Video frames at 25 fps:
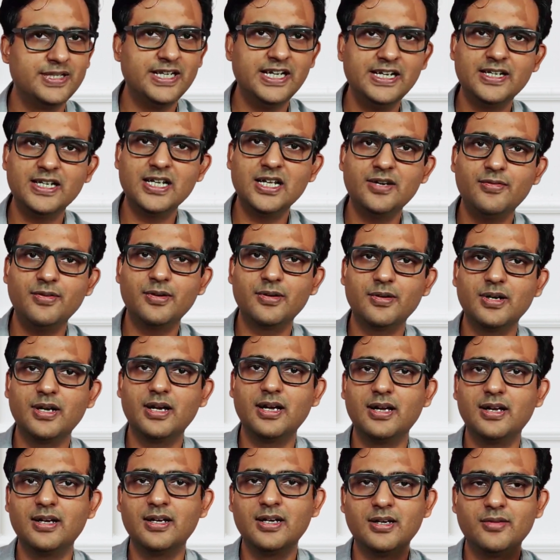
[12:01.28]
date in our
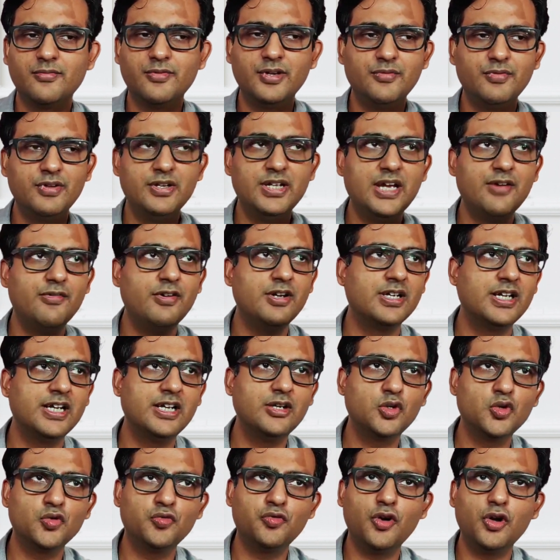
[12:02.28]
uh, when when we have a date
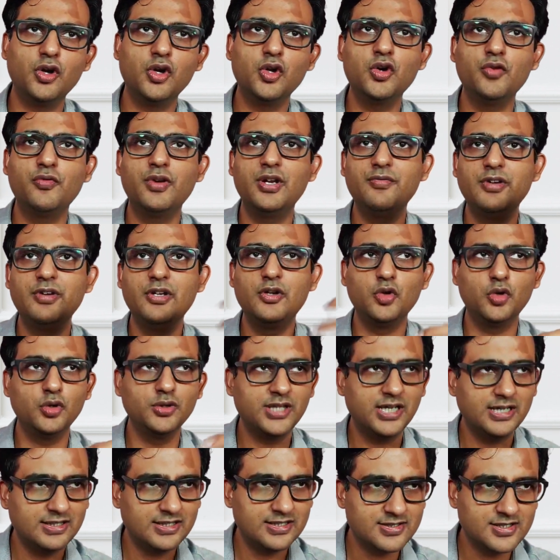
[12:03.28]
to follow, when we know
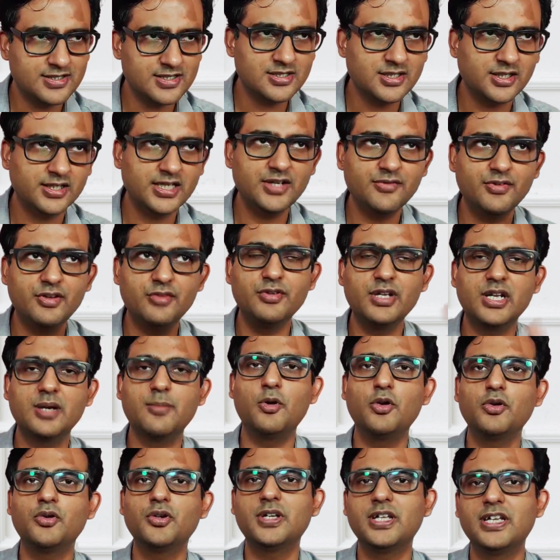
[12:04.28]
that this is the day when we are
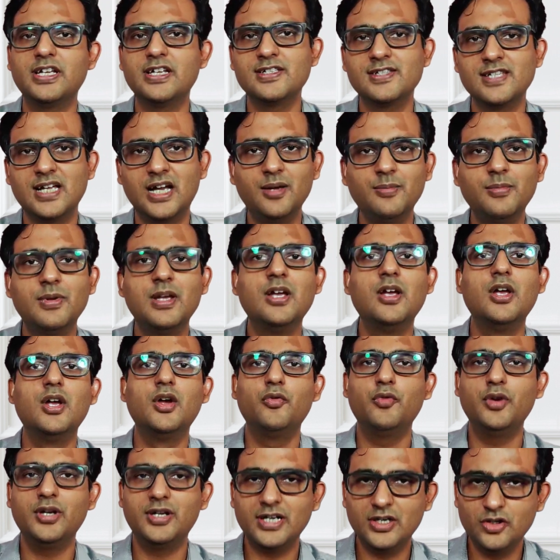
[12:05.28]
about to take exam,
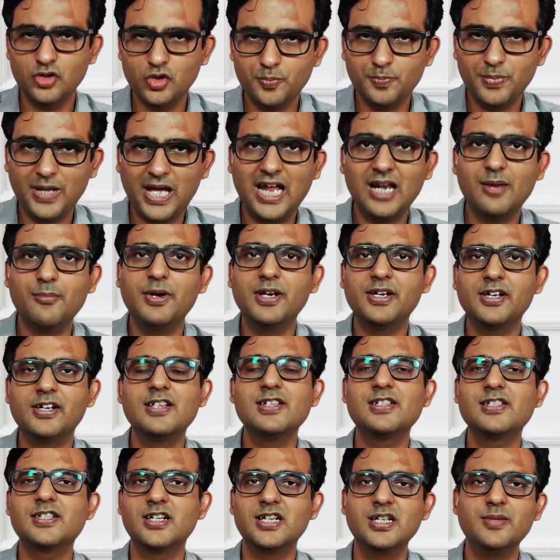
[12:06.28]
we tend to plan better and
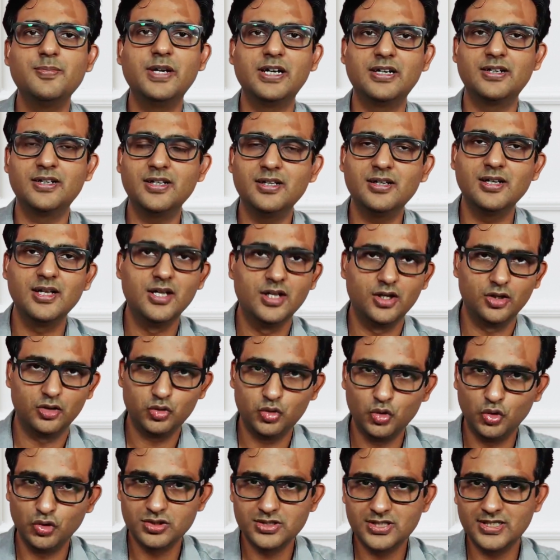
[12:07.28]
study better.
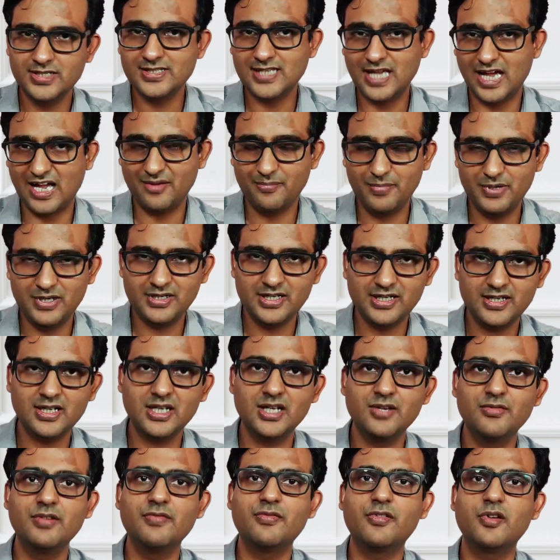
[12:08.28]
Those things have been taken
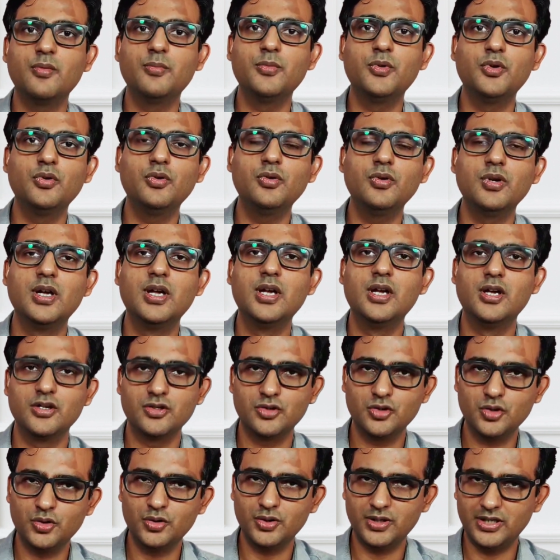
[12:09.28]
away from you,
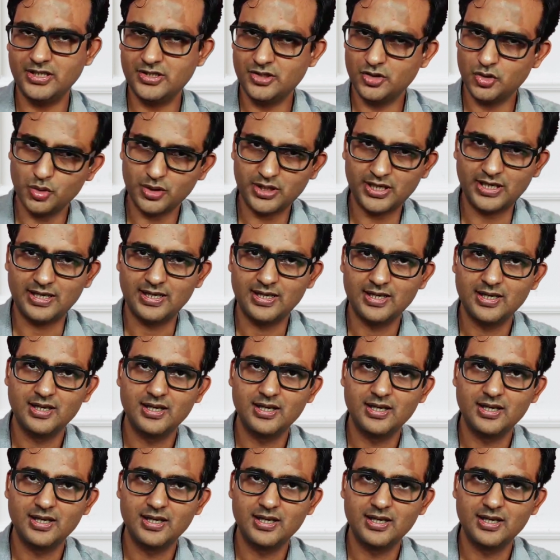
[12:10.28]
so it's okay.